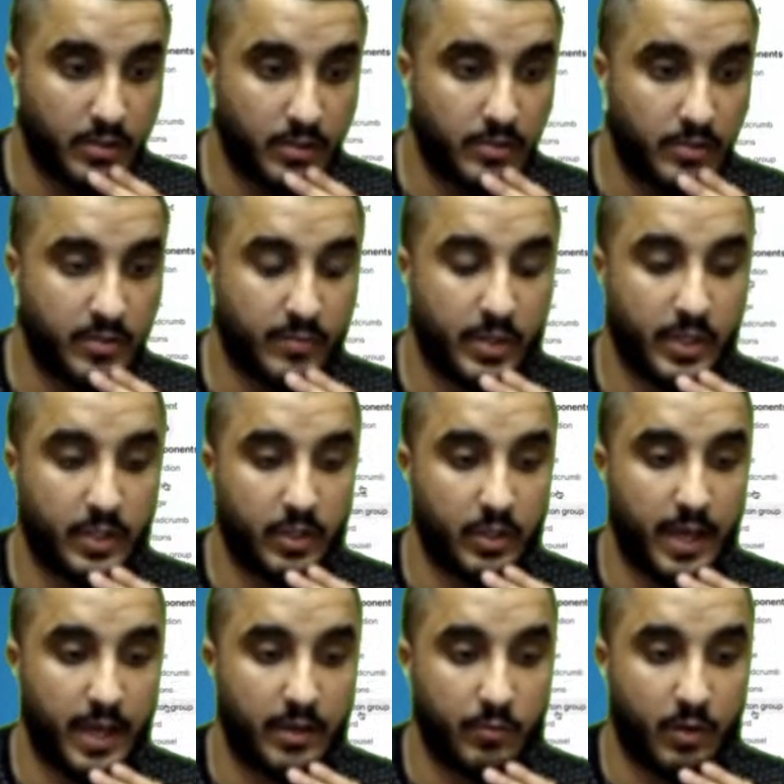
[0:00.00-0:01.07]
depending on how you
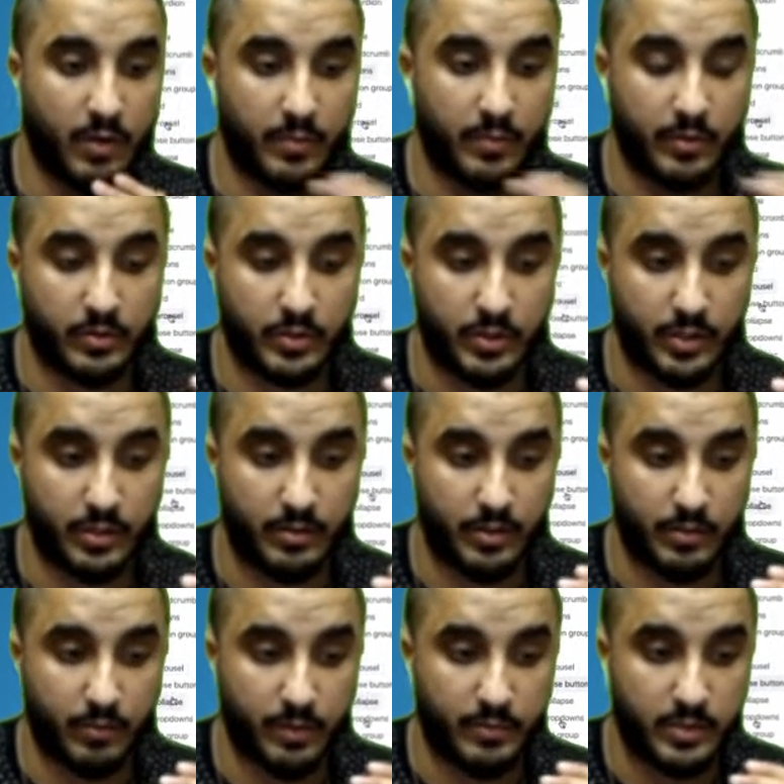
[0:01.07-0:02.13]
want to build your
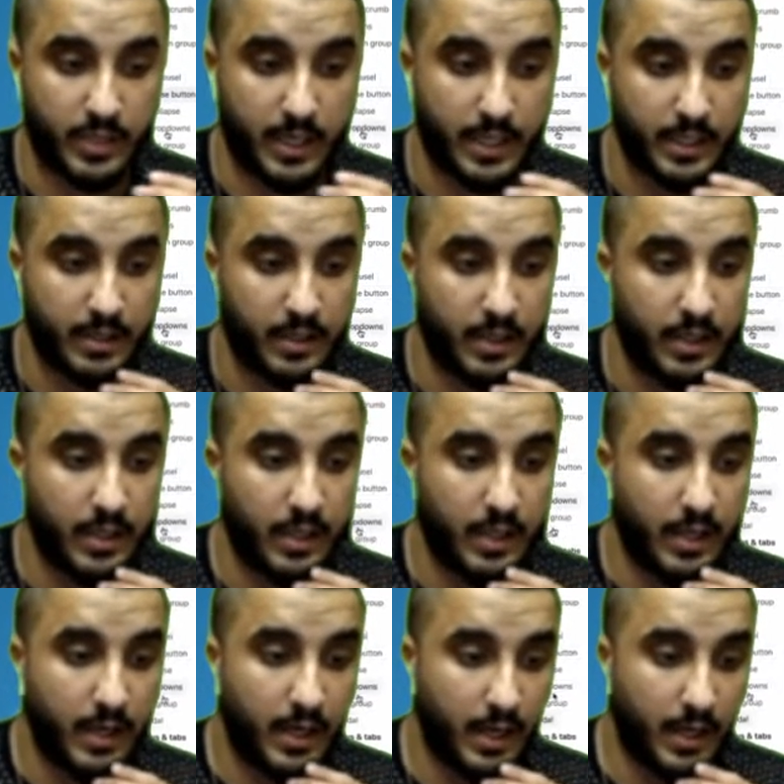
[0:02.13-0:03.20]
website.
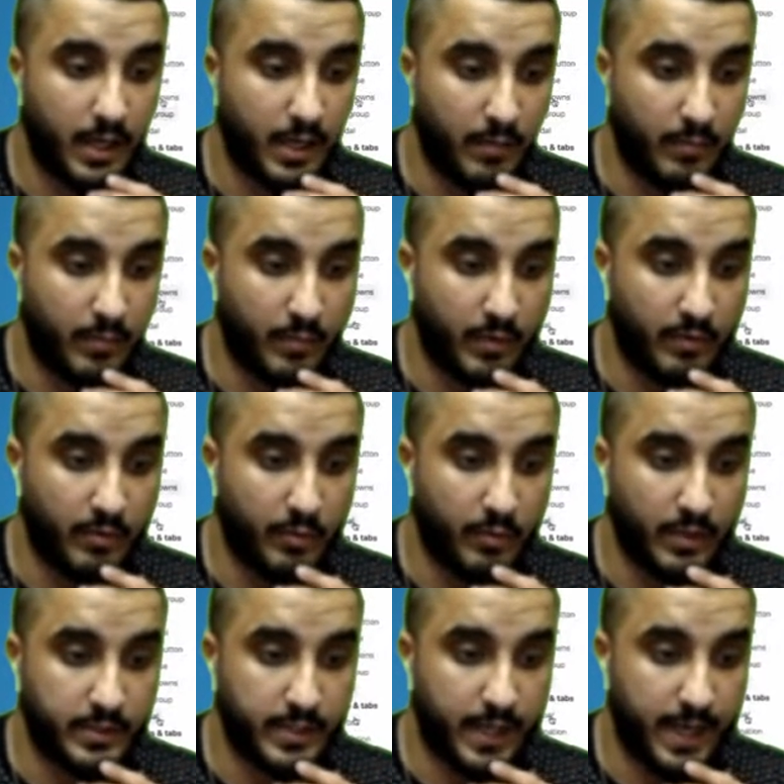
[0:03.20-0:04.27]
If you wanted to
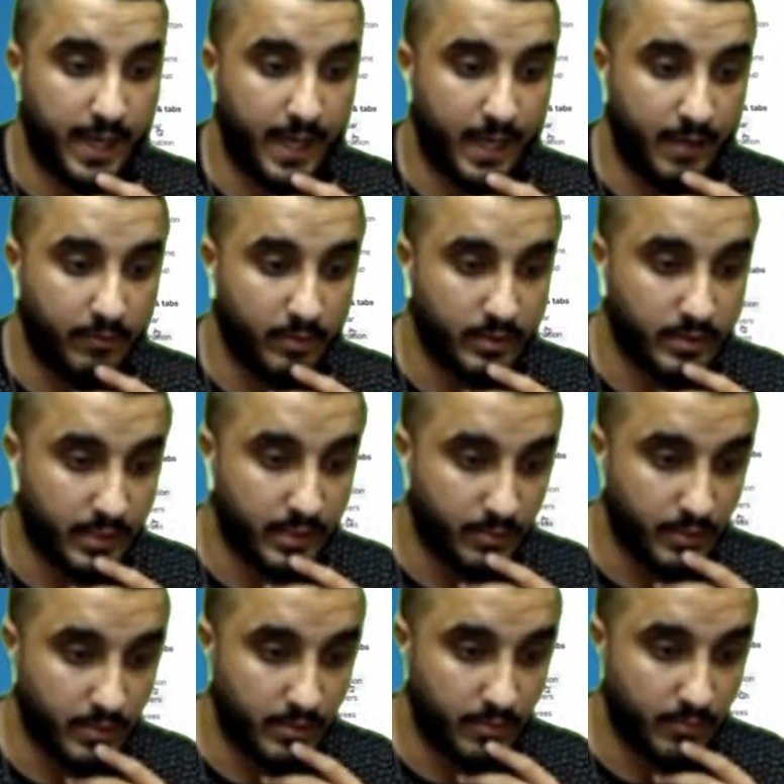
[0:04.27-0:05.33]
have, let's see
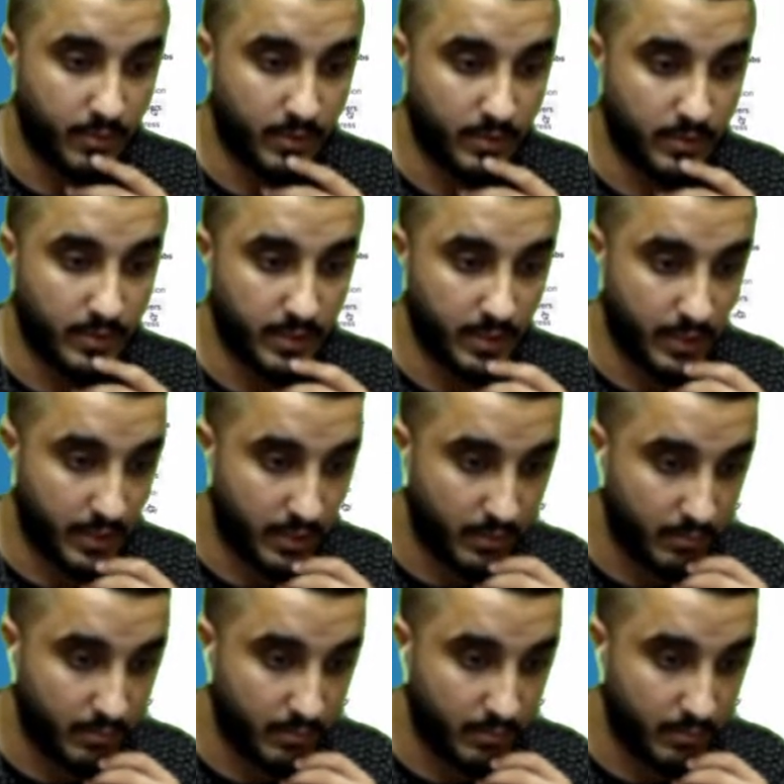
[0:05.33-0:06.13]
what else is in here.